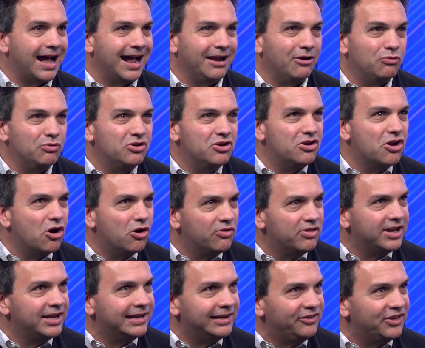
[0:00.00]
I don't know
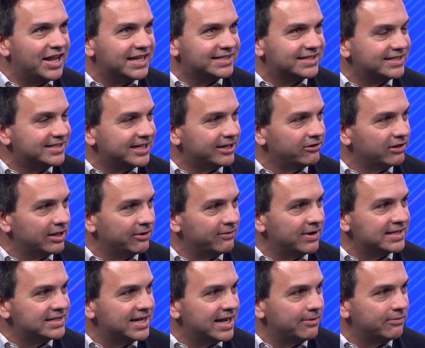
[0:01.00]
that it'll necessarily
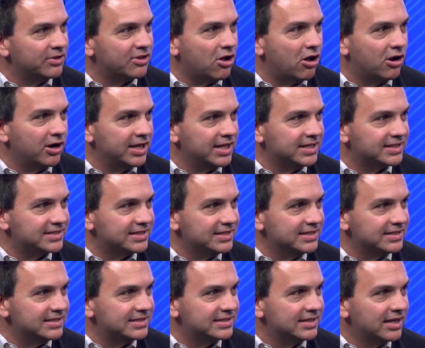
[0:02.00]
resonate with
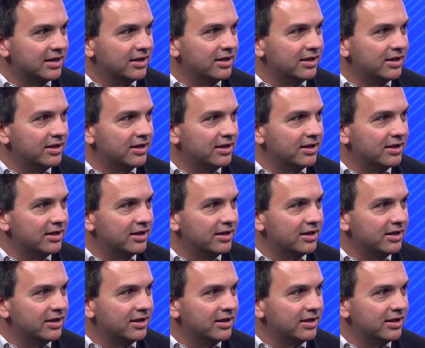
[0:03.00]
audiences